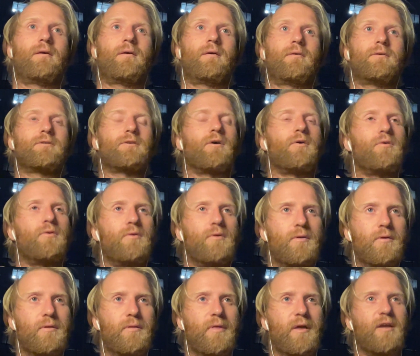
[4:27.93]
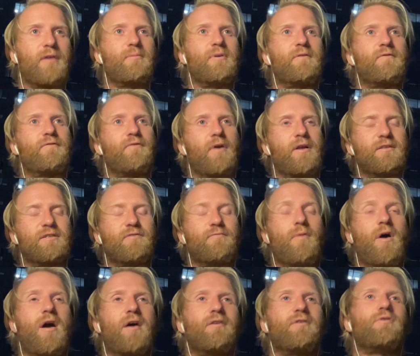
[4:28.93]
So there can be friends of
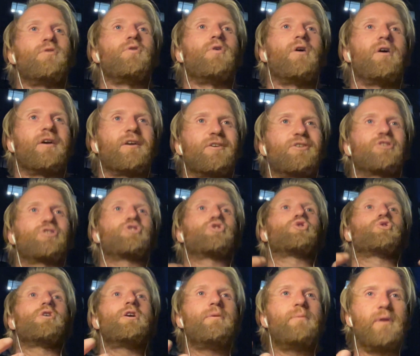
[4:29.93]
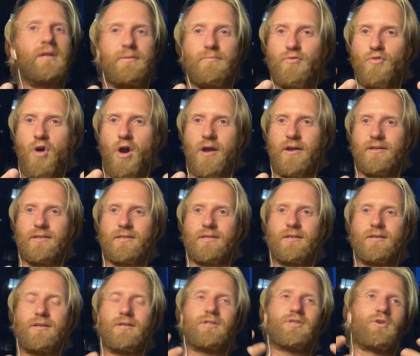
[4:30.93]
mine who are extremely bright
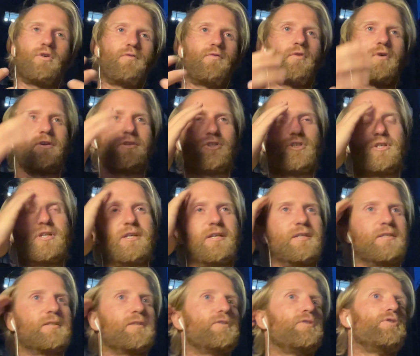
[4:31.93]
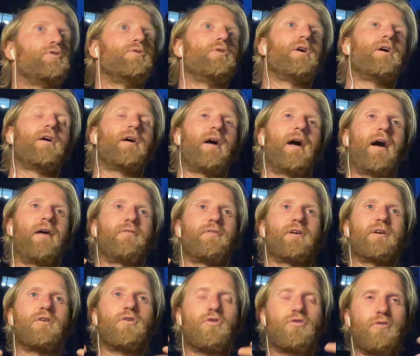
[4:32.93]
software engineers and who have
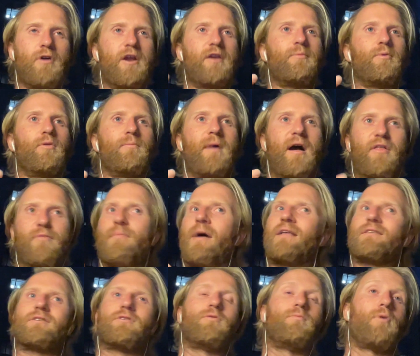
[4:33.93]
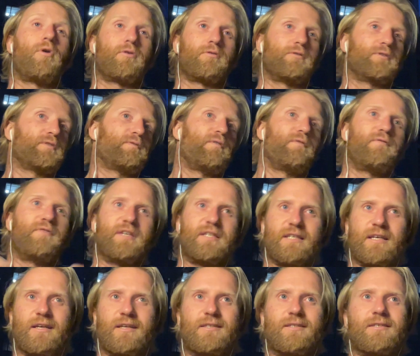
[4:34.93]
incredible mathematical models for
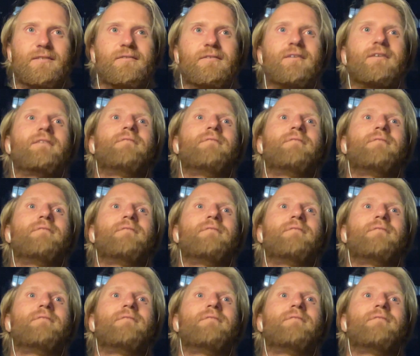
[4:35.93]
physics and